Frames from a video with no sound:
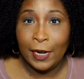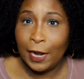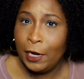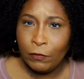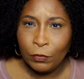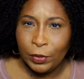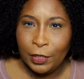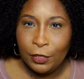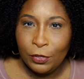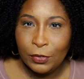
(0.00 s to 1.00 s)
And I never
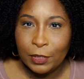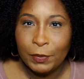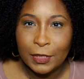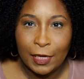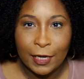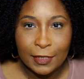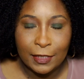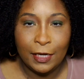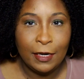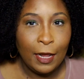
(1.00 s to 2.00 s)
really used it because, like I
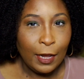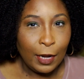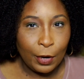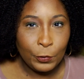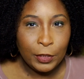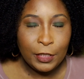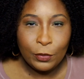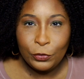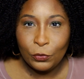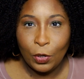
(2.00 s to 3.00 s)
said, I really
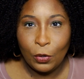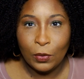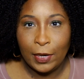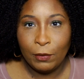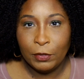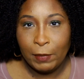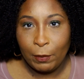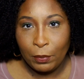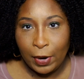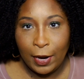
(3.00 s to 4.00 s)
don't do a whole lot with my
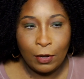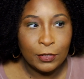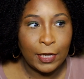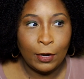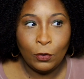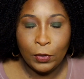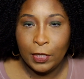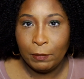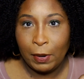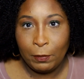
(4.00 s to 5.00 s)
brows. I go and
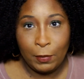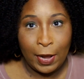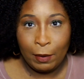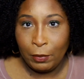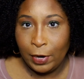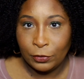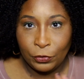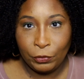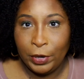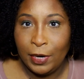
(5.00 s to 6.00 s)
get my eyebrows
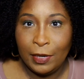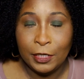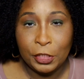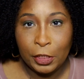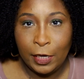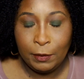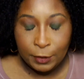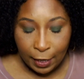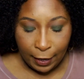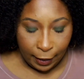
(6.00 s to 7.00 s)
threaded and shaped.
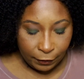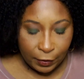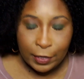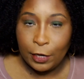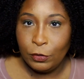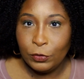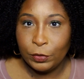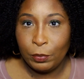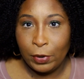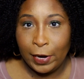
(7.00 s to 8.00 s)
And then I use
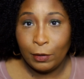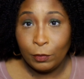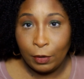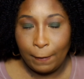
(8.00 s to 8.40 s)
a brow